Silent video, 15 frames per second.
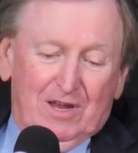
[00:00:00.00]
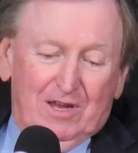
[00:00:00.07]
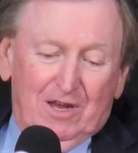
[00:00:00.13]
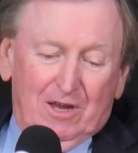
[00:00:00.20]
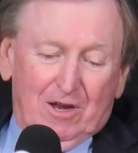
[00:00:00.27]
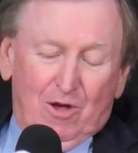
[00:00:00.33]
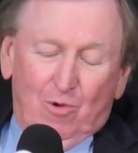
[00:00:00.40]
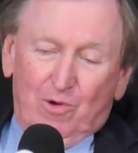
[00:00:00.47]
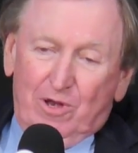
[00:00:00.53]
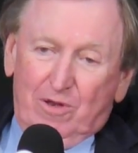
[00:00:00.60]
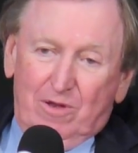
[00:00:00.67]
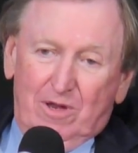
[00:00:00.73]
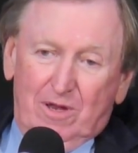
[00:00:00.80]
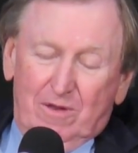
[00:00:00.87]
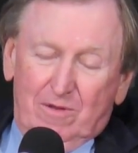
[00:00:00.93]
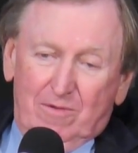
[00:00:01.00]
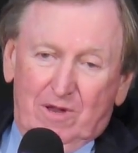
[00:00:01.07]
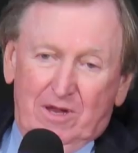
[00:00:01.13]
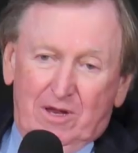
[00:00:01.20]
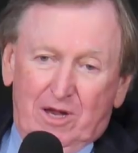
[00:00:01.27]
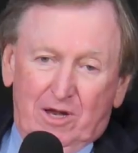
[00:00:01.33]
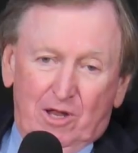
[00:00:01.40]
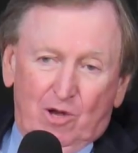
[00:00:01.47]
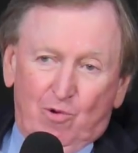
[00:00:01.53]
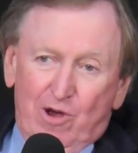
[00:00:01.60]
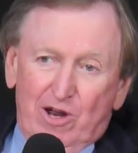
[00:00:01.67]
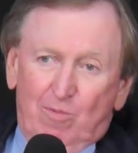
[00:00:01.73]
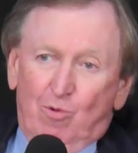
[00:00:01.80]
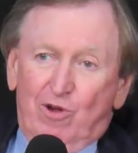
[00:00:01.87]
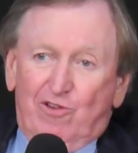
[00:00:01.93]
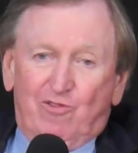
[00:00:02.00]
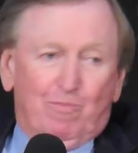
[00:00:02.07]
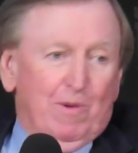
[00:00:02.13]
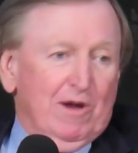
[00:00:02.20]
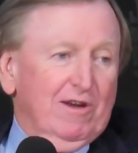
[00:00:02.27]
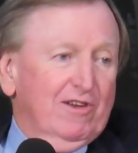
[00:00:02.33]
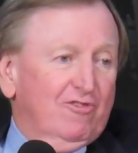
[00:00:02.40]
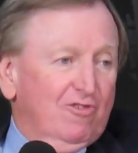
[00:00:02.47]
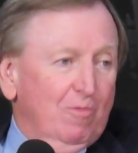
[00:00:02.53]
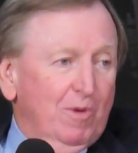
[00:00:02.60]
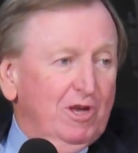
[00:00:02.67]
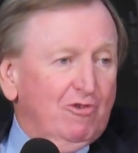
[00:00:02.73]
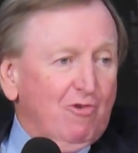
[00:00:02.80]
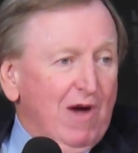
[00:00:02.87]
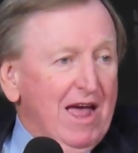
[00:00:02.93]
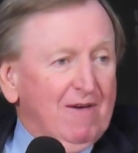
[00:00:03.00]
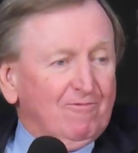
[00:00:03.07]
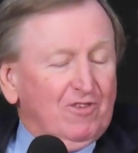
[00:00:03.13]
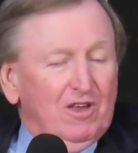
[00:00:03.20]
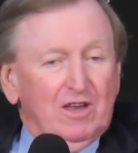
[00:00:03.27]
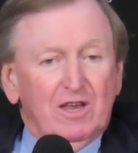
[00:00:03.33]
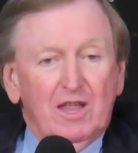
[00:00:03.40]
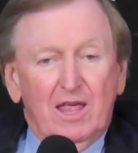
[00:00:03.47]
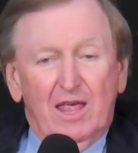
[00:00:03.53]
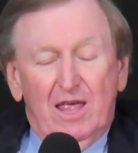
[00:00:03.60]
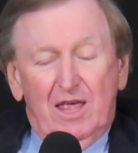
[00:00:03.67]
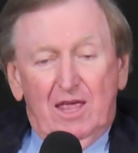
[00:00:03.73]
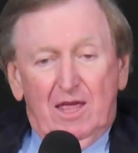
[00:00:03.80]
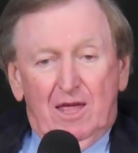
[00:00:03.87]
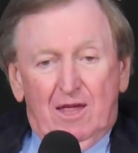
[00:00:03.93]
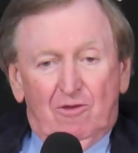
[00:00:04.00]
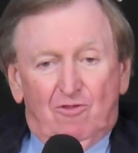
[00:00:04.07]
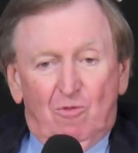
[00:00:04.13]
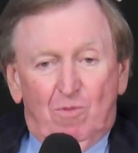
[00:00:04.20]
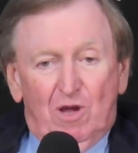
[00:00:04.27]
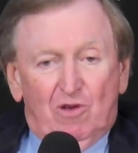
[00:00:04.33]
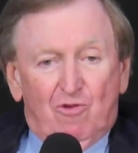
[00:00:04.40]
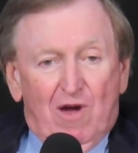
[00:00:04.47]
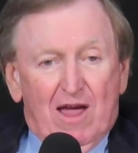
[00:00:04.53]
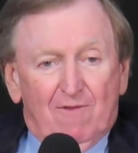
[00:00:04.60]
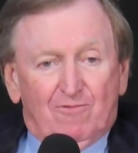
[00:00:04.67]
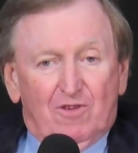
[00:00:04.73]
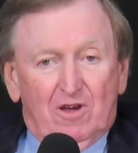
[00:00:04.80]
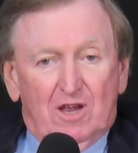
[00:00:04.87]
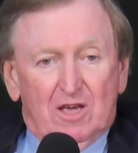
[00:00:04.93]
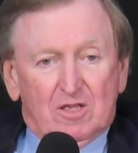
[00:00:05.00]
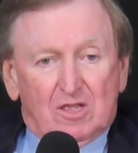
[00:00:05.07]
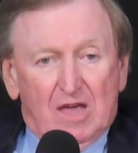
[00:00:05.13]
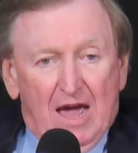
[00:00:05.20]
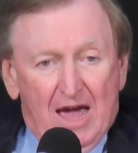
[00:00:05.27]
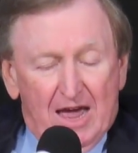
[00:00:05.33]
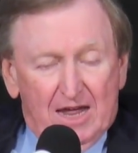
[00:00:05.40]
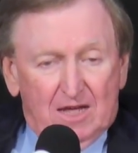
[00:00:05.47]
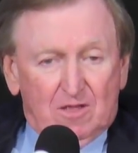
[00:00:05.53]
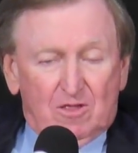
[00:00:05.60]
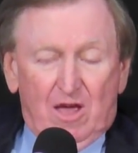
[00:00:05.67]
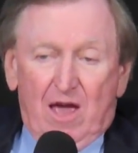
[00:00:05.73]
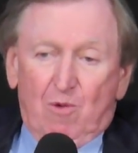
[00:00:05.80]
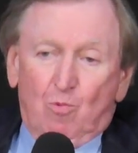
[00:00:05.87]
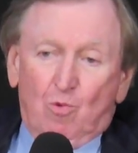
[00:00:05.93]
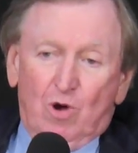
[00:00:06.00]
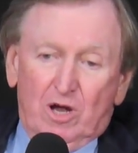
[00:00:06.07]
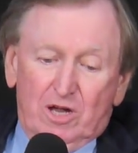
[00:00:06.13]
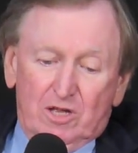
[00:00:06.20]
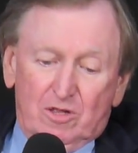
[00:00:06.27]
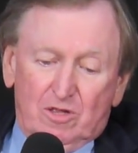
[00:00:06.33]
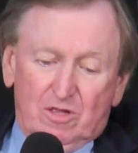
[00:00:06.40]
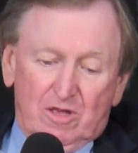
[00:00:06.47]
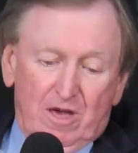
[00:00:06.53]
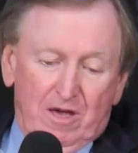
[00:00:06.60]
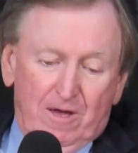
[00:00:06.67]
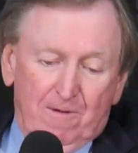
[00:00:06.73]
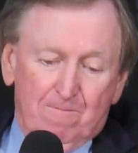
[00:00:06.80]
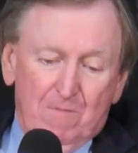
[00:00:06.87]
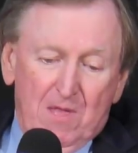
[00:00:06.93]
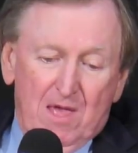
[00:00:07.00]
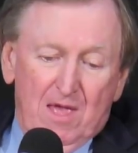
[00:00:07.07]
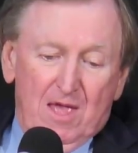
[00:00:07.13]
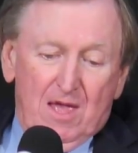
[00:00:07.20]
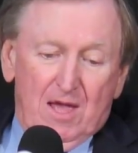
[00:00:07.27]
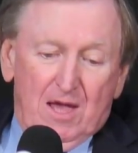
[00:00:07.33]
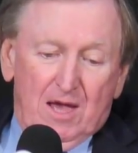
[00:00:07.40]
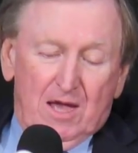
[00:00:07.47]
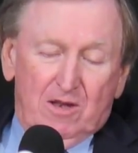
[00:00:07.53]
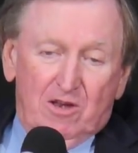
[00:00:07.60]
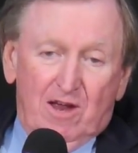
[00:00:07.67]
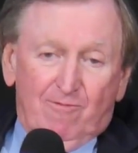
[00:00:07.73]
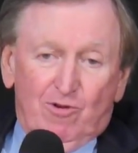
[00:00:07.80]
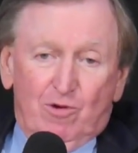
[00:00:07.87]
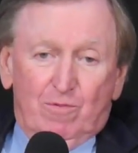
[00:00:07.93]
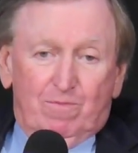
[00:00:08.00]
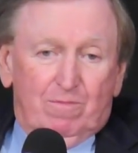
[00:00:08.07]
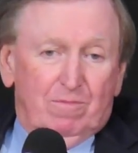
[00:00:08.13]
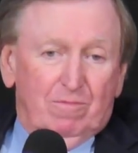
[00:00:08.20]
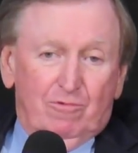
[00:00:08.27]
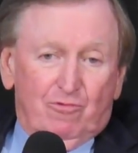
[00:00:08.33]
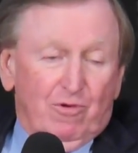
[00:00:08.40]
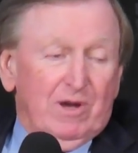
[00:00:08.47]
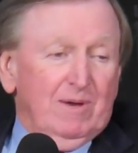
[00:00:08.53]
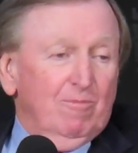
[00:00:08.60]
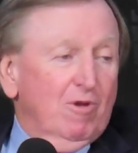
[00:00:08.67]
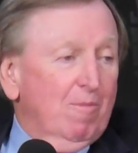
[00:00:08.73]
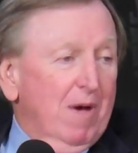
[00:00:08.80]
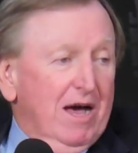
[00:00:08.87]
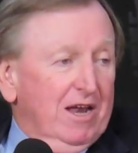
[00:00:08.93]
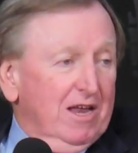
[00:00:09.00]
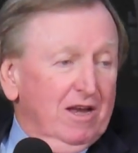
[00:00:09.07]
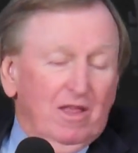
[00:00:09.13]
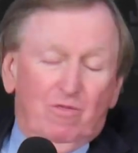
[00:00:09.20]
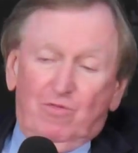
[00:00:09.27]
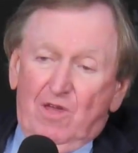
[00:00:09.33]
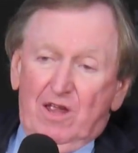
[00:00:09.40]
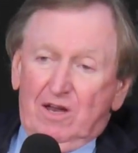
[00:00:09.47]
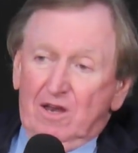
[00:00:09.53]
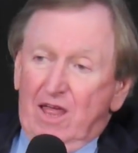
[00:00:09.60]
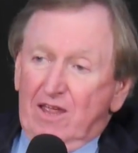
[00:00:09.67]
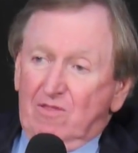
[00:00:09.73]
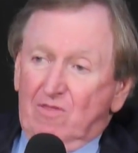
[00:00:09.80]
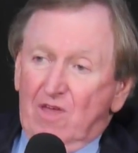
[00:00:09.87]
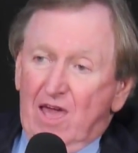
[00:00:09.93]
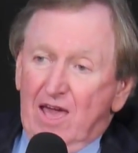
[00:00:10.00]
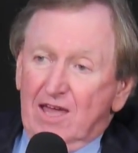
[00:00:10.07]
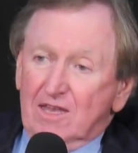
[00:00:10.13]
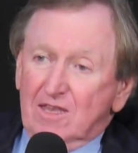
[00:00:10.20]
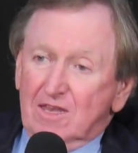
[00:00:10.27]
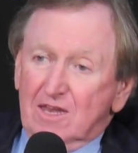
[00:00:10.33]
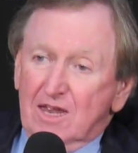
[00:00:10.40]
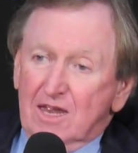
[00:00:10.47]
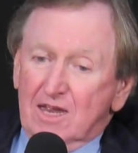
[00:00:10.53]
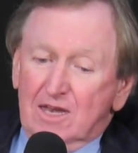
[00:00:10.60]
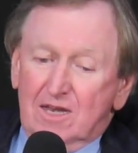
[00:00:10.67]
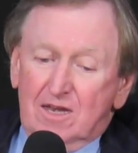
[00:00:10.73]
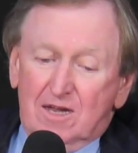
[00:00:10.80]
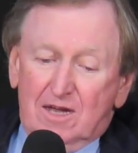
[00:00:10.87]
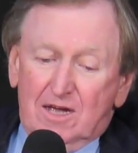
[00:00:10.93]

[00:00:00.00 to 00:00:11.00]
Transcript: you know, an incredible experience to be drafted. And to be drafted as high as I was, never dreamed about anything like that. And